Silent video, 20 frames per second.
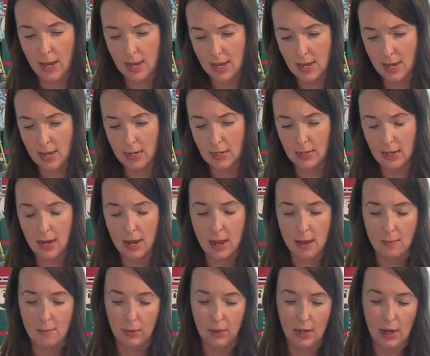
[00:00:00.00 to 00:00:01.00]
and
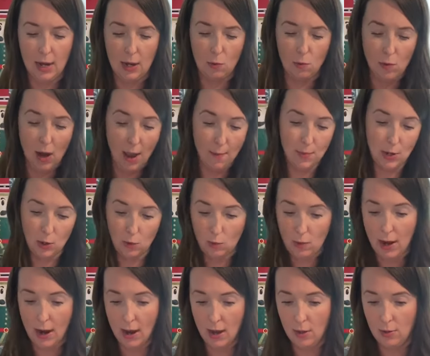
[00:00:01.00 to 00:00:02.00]
kind of wrap it
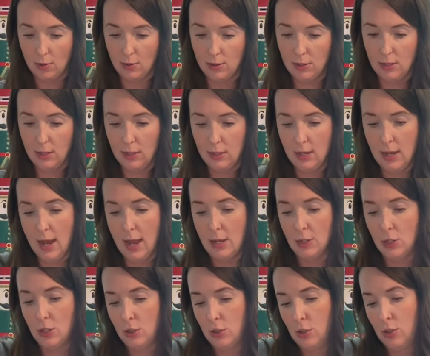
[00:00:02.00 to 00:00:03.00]
around
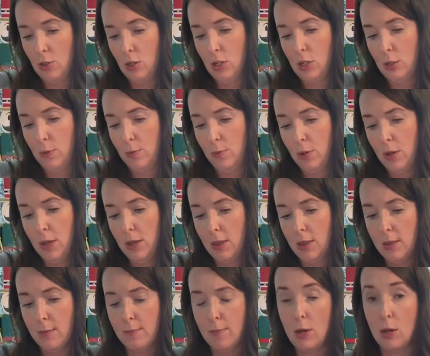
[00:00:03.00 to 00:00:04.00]
as you start to
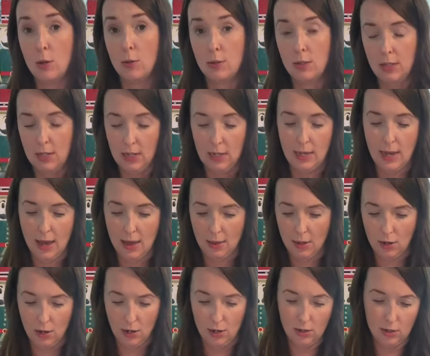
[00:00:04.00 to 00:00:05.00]
put the bows
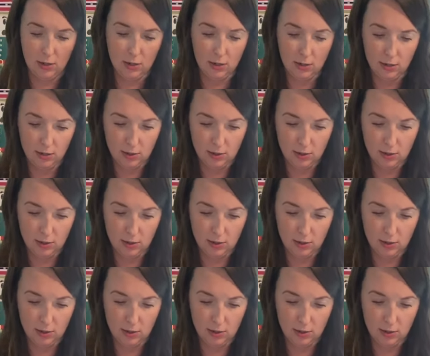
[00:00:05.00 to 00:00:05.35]
together.